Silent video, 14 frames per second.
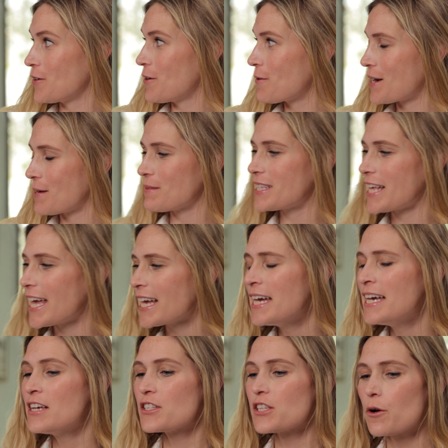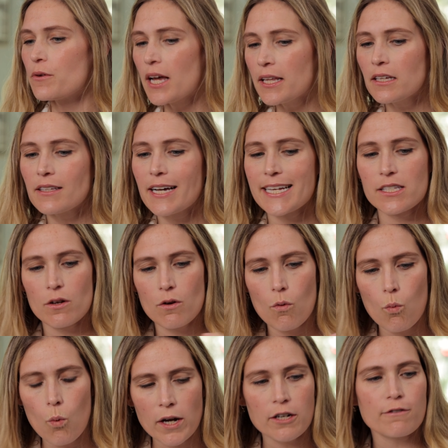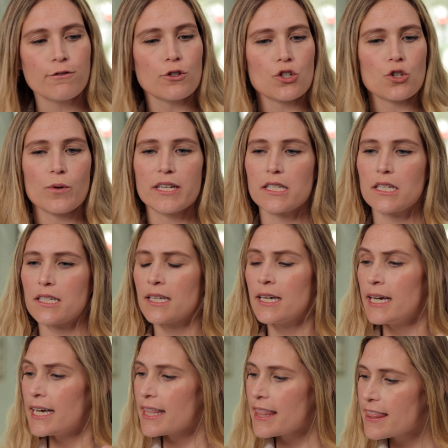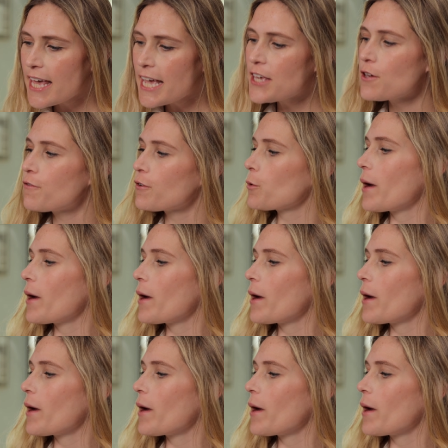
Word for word: You know what I'm saying? Yeah. So nonetheless, wonderful choices thank you for